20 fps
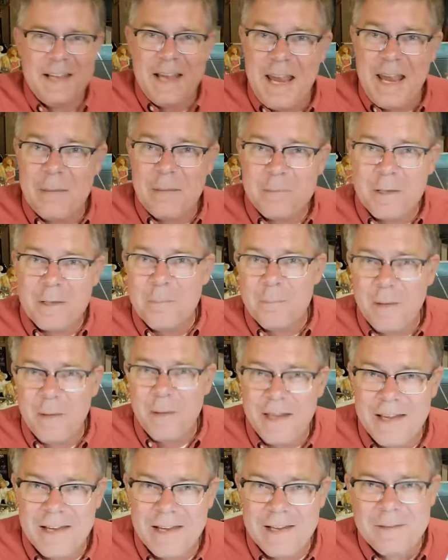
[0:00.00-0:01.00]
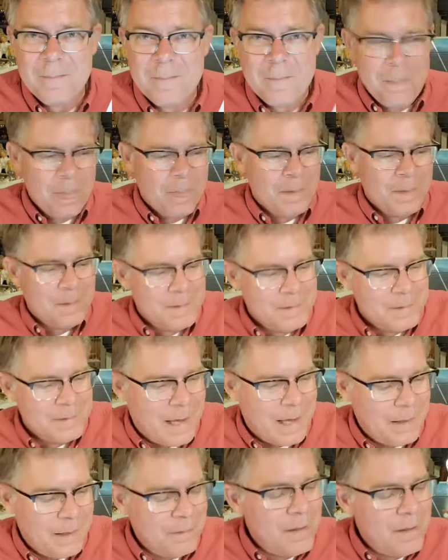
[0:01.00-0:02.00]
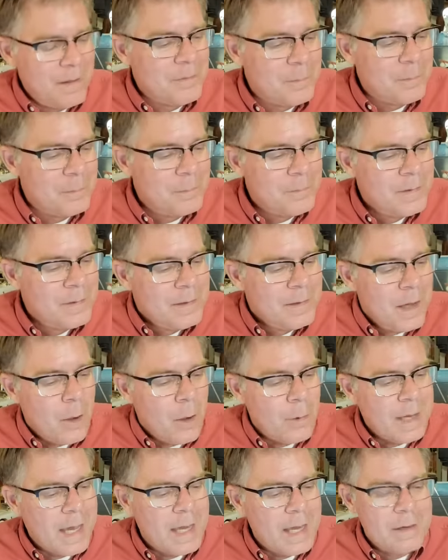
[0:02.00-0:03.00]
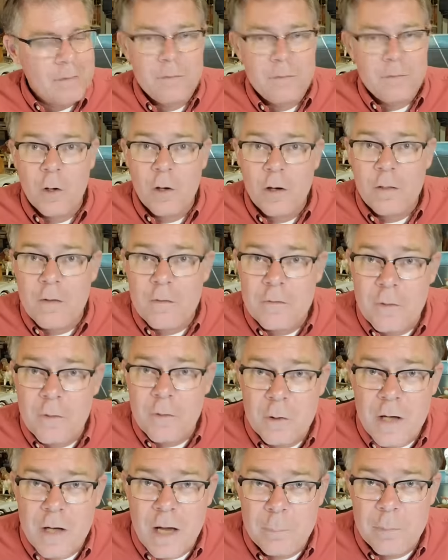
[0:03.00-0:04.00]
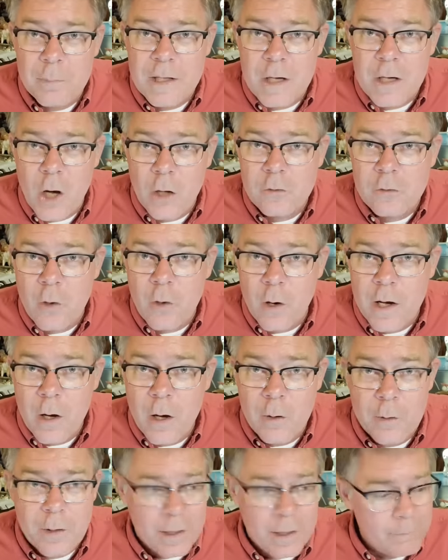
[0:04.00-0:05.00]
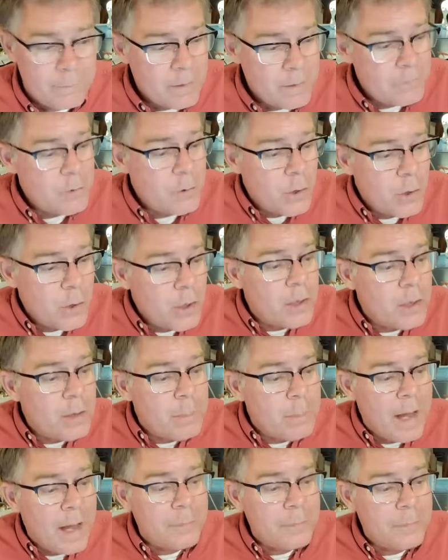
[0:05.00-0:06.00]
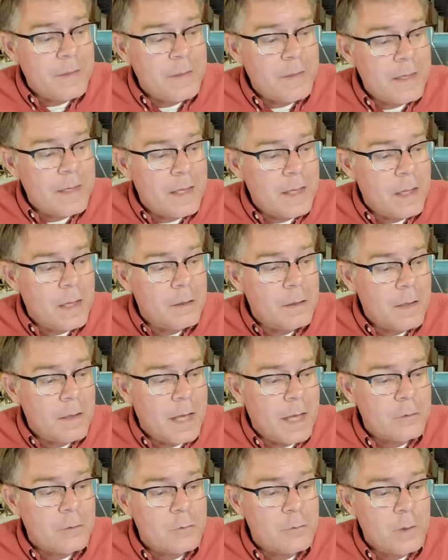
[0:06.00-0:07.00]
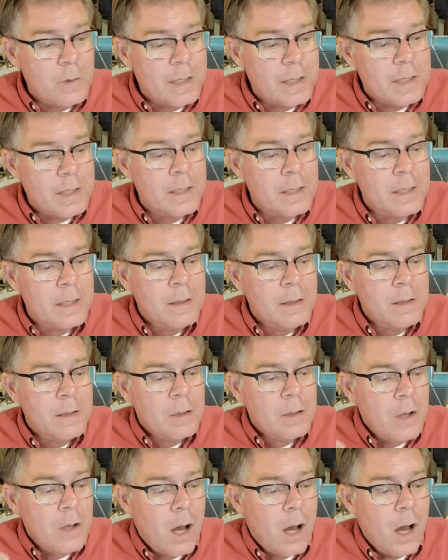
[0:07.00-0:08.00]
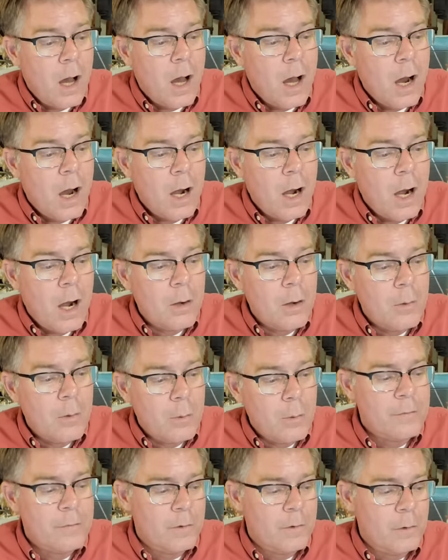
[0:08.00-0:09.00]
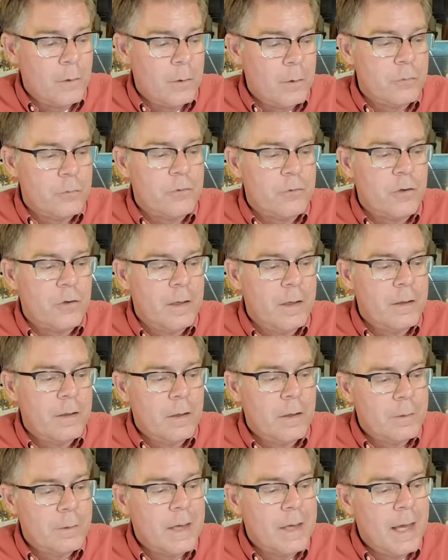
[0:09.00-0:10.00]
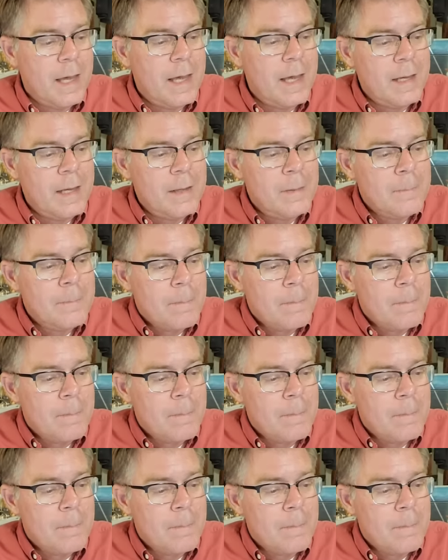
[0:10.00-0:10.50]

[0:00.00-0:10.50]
Hampton Bay. I love them. Okay, have you heard of this little company called Toyota? Have you heard about the electric car revolution? Okay.